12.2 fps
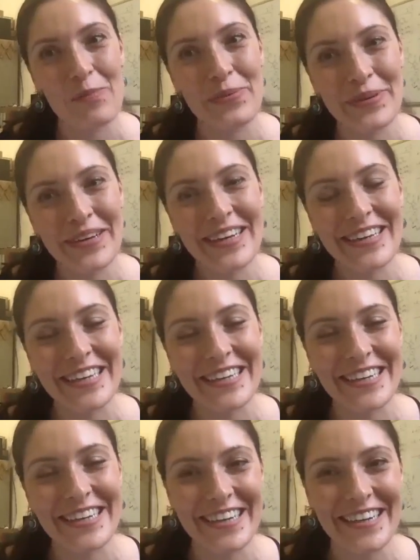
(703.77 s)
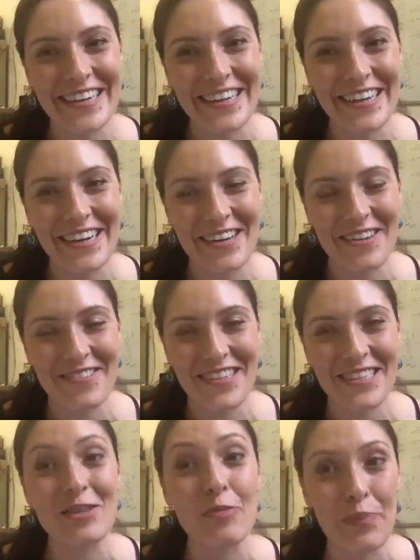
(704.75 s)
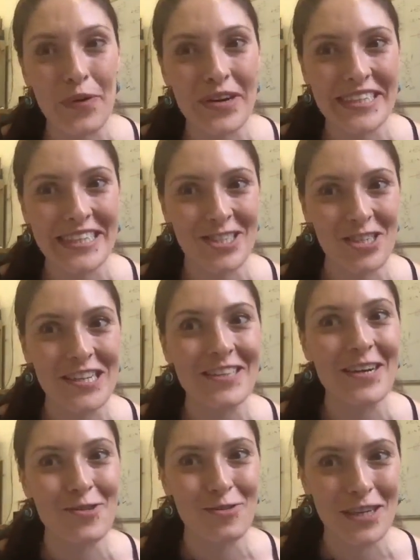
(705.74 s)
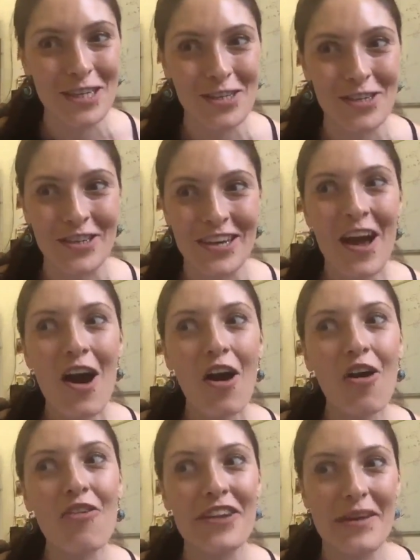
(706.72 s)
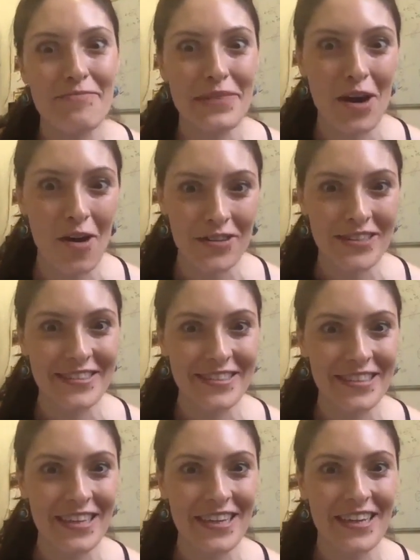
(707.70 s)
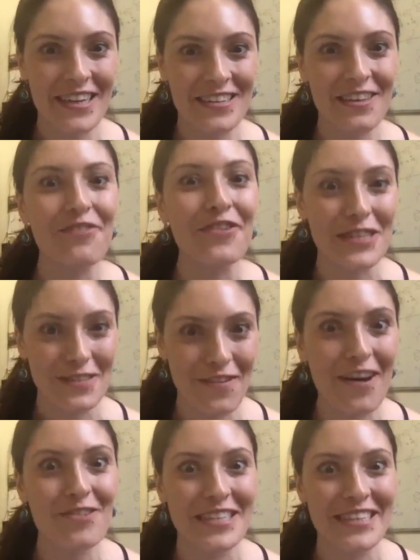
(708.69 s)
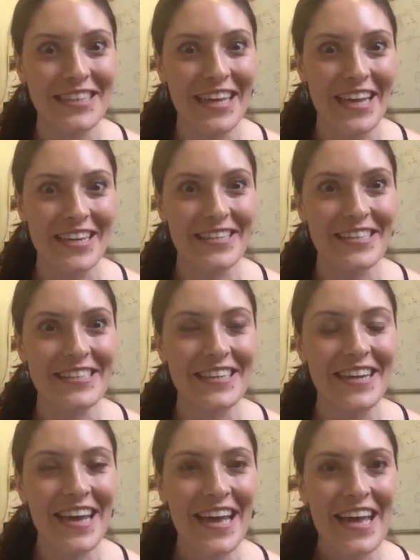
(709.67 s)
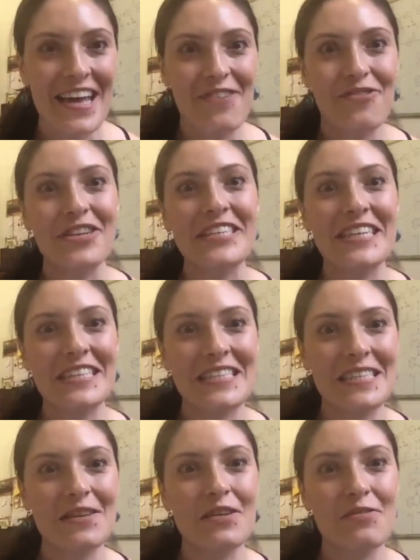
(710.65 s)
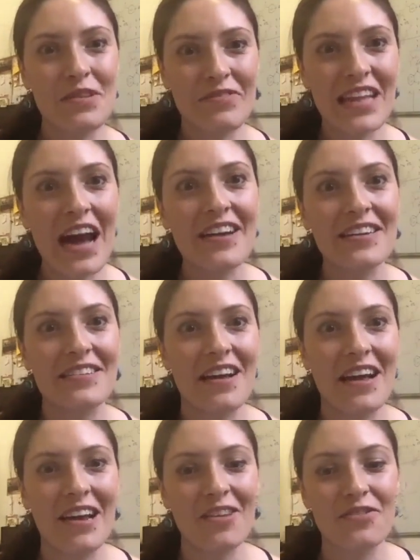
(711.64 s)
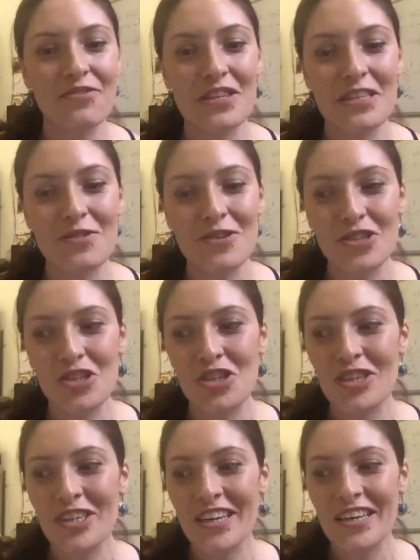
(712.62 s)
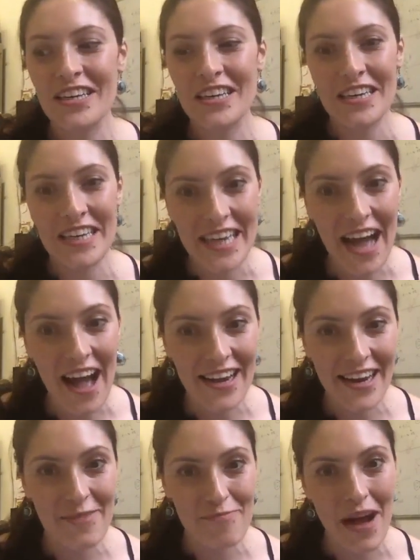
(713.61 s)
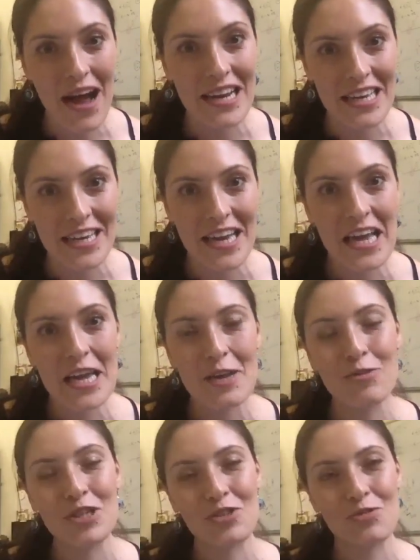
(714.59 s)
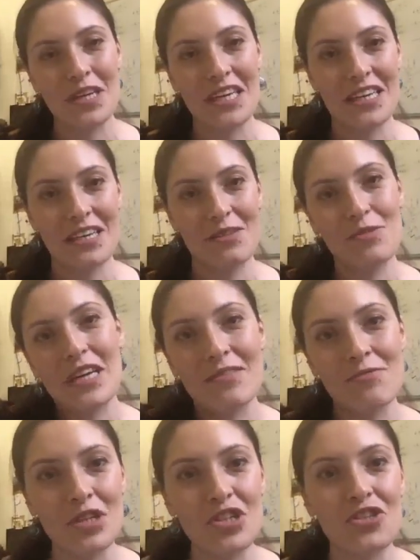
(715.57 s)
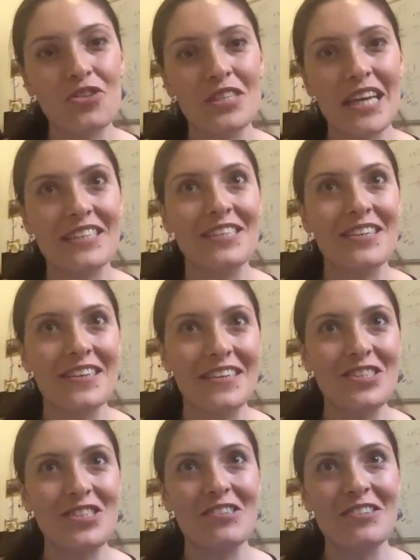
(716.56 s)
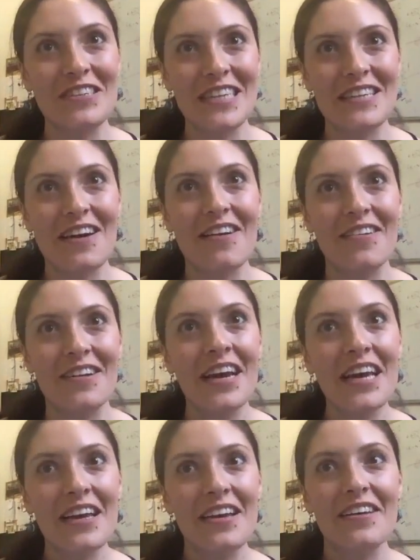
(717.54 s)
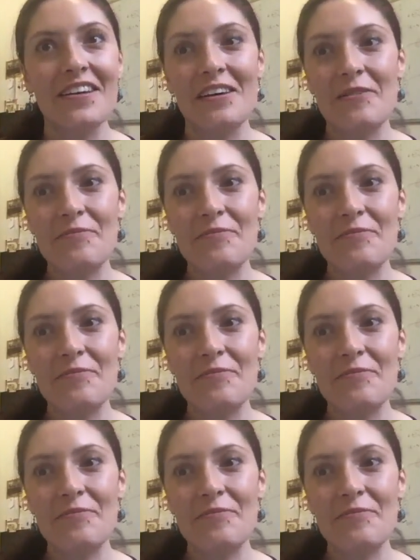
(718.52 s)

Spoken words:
help in supporting children nutrition over and beyond the first 1,000 days. For instance, we've done a lot of research in Ghana and Mali, in which we show that children that are